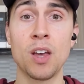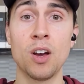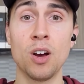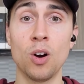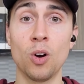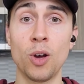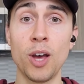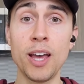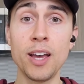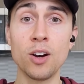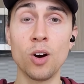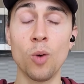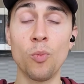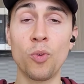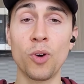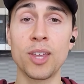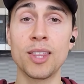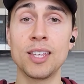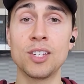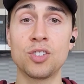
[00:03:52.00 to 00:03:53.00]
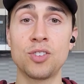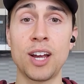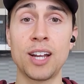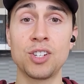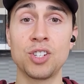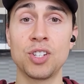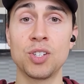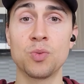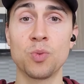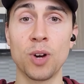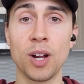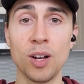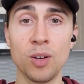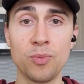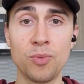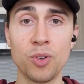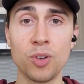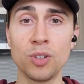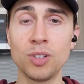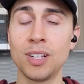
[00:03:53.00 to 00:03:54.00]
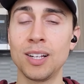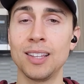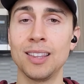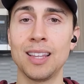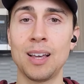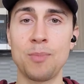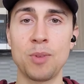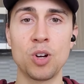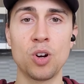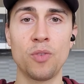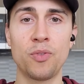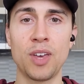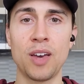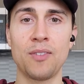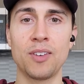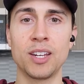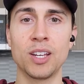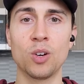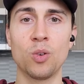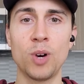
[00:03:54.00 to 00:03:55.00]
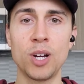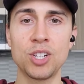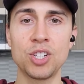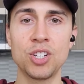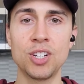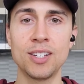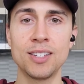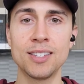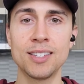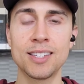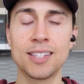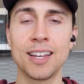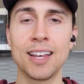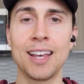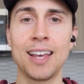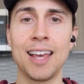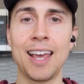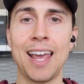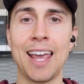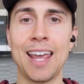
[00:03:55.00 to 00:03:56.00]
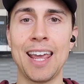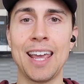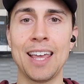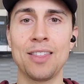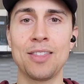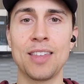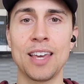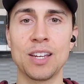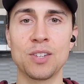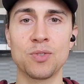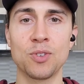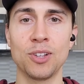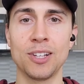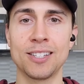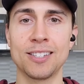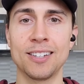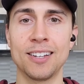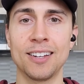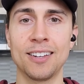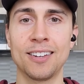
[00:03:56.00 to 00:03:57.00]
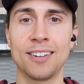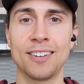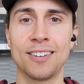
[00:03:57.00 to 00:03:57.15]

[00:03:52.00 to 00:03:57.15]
Okay, hopefully these strategies were helpful. Let me know if you have any questions, and thanks for listening.